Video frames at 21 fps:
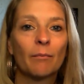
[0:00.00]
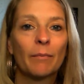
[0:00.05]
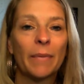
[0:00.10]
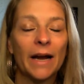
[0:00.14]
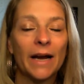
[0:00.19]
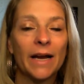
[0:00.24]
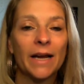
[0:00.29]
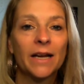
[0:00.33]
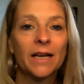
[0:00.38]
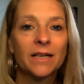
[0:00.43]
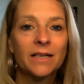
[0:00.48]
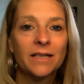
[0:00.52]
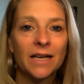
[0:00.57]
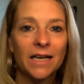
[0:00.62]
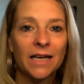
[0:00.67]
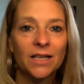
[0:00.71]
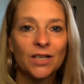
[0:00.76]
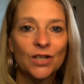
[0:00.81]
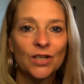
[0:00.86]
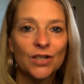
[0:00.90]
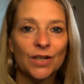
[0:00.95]
paying
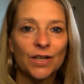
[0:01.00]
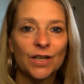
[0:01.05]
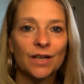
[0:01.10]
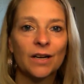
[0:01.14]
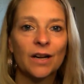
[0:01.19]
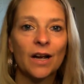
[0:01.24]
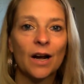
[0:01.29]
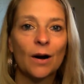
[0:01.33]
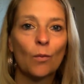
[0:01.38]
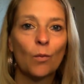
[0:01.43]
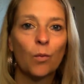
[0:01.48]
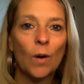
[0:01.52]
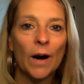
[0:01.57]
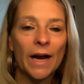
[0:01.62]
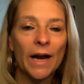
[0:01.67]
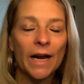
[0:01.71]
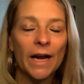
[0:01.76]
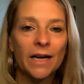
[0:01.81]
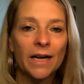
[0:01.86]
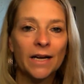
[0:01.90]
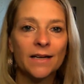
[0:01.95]
attention,
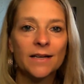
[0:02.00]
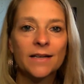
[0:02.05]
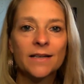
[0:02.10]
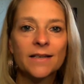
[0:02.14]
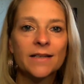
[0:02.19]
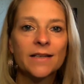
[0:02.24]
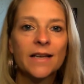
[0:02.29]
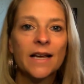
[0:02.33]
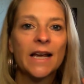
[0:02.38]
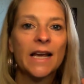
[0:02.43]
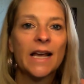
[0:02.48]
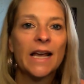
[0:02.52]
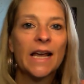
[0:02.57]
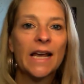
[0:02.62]
awareness